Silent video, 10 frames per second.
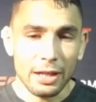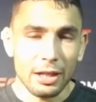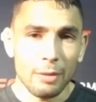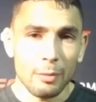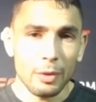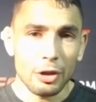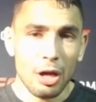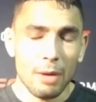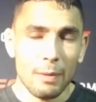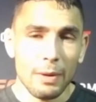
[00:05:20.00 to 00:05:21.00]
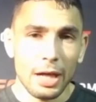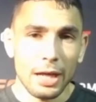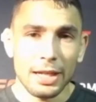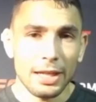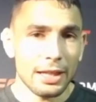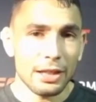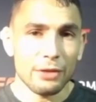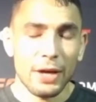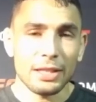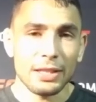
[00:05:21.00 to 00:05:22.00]
And uh, you know, I dedicate
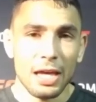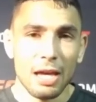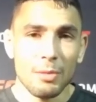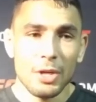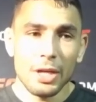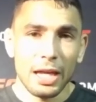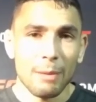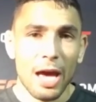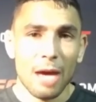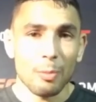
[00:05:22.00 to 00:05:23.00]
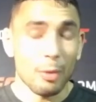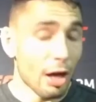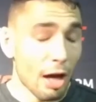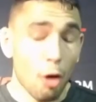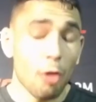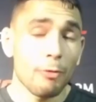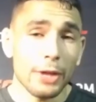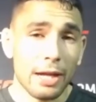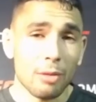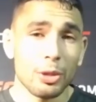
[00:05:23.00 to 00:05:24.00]
this fight to them, and I'm happy. I,
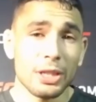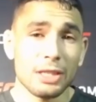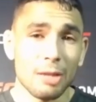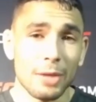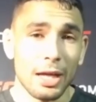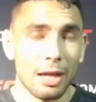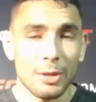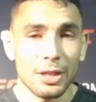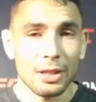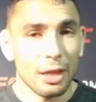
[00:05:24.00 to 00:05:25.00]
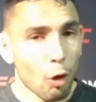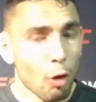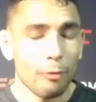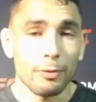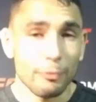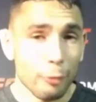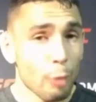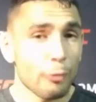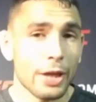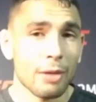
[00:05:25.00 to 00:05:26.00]
hopefully, I can bring some. I mean, hope,
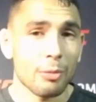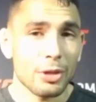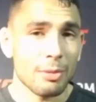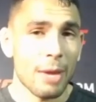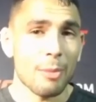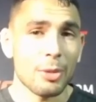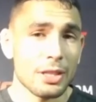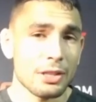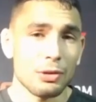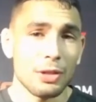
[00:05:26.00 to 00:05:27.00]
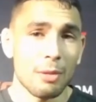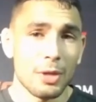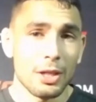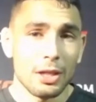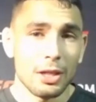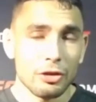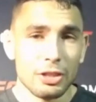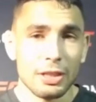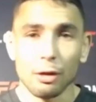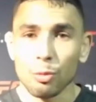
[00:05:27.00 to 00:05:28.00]
hopefully, I can bring some happiness to them,
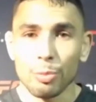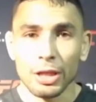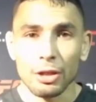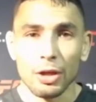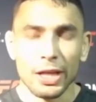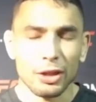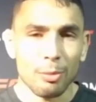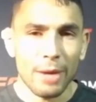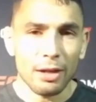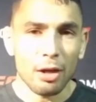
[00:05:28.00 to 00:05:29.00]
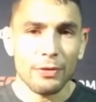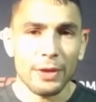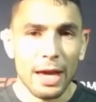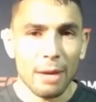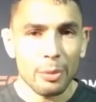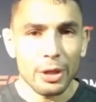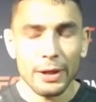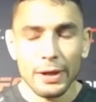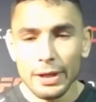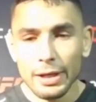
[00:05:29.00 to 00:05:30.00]
just a little bit. You know, get their mind off of that.
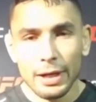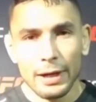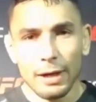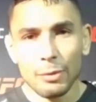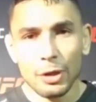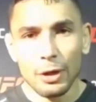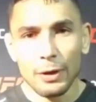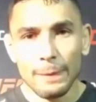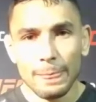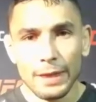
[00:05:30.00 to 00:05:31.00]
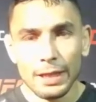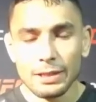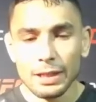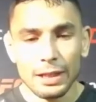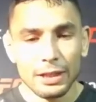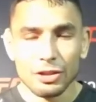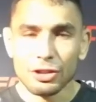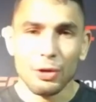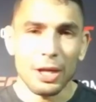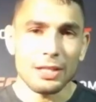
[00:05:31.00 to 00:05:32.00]
But um, you know, it's uh, it's
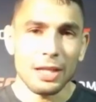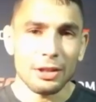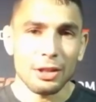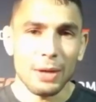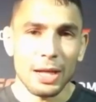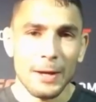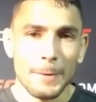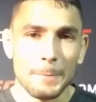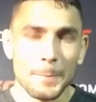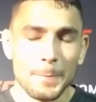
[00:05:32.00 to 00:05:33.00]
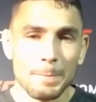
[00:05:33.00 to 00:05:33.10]
just crazy out there right now.